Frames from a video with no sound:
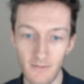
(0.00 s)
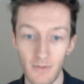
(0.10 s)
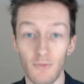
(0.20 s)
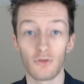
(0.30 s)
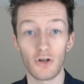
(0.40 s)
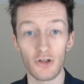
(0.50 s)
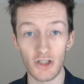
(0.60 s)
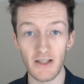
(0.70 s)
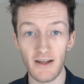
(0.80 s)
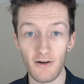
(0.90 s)
But more
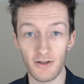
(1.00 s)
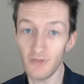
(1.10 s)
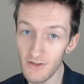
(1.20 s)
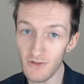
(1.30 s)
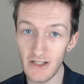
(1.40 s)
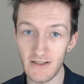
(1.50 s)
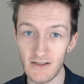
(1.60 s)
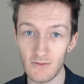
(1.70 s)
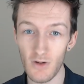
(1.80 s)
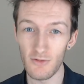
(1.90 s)
crucially, there are three
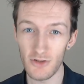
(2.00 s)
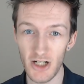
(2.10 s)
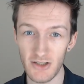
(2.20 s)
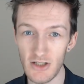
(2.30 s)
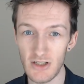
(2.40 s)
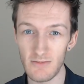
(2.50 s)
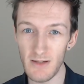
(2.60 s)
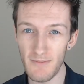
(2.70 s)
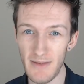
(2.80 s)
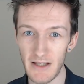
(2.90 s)
reasons why rejecting
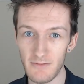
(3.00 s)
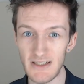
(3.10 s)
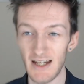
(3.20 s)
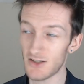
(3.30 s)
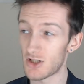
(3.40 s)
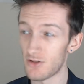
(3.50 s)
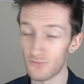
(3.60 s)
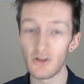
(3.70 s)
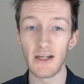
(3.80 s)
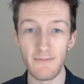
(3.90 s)
Shamima Begum is actually a
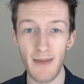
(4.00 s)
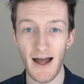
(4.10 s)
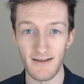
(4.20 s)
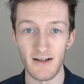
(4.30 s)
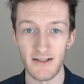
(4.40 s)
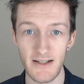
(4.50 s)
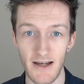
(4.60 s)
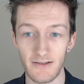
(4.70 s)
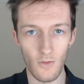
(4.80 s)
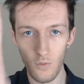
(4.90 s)
really bad
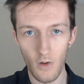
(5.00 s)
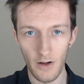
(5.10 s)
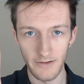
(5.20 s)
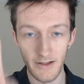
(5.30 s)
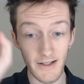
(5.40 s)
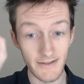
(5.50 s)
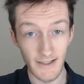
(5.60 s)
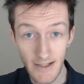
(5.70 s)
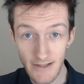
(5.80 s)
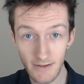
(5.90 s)
idea. 1. It's
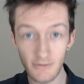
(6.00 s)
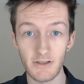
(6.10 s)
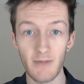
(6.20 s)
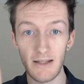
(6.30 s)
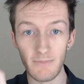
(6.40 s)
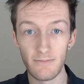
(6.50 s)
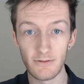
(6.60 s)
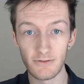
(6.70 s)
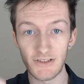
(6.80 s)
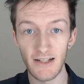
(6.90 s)
illegal to make people
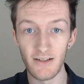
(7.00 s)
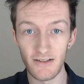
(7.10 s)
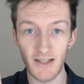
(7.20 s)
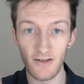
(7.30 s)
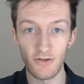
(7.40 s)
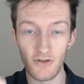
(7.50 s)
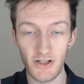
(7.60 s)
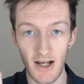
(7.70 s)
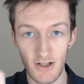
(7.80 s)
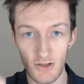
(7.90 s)
stateless under
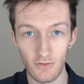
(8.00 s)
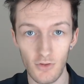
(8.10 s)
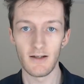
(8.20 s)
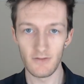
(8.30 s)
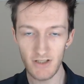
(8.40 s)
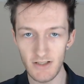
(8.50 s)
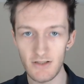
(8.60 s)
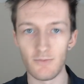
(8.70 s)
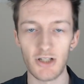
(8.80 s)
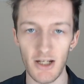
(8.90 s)
international law. This is to
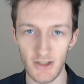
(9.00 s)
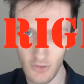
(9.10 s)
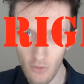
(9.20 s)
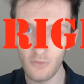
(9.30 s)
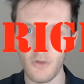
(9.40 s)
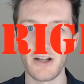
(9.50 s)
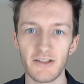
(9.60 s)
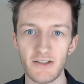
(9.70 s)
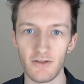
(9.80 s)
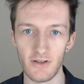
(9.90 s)
protect your
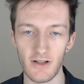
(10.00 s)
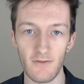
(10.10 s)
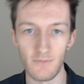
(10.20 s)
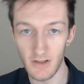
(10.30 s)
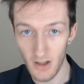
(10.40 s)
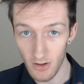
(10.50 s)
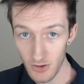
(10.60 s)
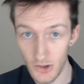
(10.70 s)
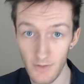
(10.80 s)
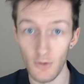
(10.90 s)
rights so that the government can't
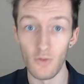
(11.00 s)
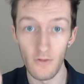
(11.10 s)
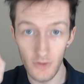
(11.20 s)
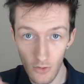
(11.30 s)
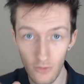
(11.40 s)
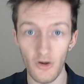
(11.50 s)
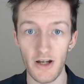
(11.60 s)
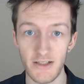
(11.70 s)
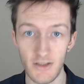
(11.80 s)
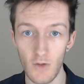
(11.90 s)
strip all of your
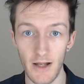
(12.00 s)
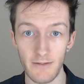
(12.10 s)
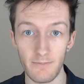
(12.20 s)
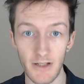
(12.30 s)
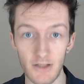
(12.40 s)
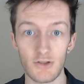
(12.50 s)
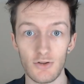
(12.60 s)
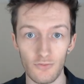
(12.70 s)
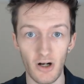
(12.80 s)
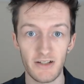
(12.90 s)
rights away because
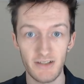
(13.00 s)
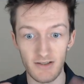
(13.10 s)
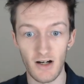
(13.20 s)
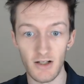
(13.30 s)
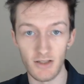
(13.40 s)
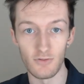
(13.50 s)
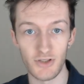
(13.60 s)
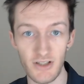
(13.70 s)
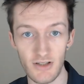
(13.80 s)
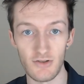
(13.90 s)
your rights are tied to your
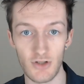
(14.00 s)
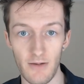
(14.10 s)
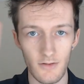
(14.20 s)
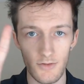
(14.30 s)
citizenship.